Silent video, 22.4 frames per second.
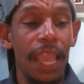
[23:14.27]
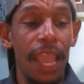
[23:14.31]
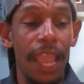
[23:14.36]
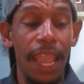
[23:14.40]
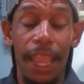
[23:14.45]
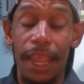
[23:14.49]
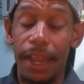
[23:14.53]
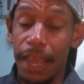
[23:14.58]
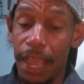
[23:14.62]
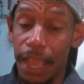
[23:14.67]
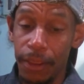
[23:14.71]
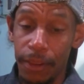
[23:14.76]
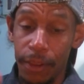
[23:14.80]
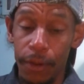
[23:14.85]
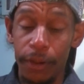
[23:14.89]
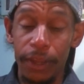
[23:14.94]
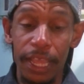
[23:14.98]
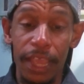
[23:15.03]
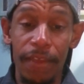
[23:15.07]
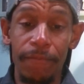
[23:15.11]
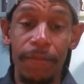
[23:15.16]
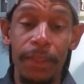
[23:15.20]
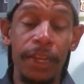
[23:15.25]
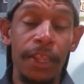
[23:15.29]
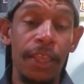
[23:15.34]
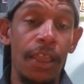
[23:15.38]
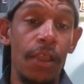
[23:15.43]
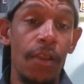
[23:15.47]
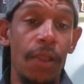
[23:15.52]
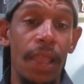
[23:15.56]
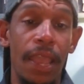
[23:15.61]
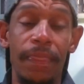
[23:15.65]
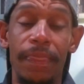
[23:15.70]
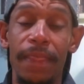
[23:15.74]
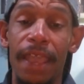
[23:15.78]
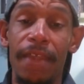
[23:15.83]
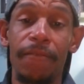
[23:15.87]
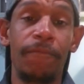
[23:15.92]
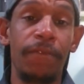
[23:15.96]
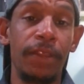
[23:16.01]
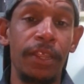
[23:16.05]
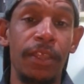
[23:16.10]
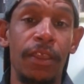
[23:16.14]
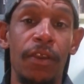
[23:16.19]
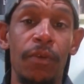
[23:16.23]
And I'll go to that video, and that
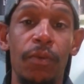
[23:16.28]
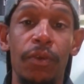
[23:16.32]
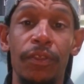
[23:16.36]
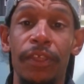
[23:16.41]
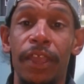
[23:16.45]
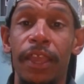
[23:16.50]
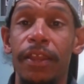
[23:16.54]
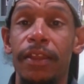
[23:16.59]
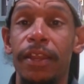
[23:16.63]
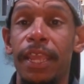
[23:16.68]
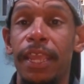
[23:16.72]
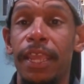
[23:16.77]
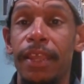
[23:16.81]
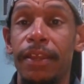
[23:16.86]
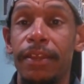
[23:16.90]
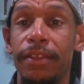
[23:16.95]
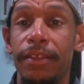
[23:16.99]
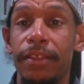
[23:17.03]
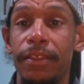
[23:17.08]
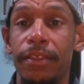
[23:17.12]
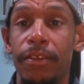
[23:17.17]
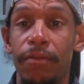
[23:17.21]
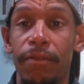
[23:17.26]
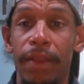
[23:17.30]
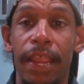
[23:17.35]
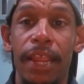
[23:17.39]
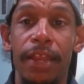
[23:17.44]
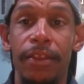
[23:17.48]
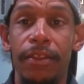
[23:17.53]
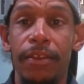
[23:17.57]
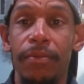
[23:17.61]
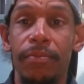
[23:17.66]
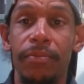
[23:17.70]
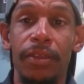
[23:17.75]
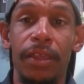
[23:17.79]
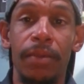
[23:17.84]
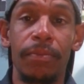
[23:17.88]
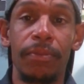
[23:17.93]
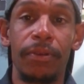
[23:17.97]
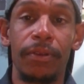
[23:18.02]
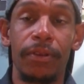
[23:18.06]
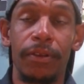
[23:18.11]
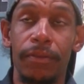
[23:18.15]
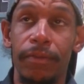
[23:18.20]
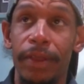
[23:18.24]
video will then hit the random
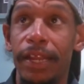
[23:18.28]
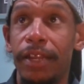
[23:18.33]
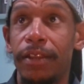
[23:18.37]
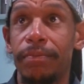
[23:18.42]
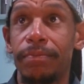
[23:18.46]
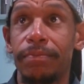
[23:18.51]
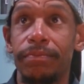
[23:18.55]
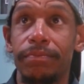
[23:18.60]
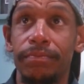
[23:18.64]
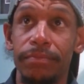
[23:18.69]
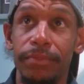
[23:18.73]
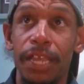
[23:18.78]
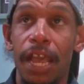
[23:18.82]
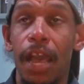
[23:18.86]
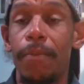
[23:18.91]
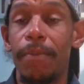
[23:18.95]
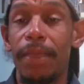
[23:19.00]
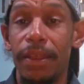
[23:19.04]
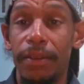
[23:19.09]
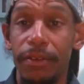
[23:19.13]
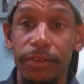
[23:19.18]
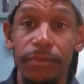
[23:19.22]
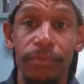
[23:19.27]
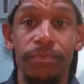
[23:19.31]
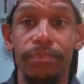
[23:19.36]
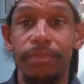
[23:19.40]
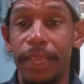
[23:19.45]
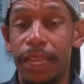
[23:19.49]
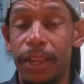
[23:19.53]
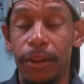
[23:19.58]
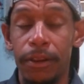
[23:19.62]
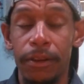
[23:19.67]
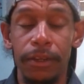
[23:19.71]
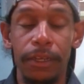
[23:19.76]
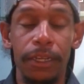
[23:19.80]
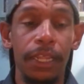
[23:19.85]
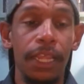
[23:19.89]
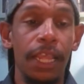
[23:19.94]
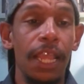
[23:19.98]
number or random comment picker.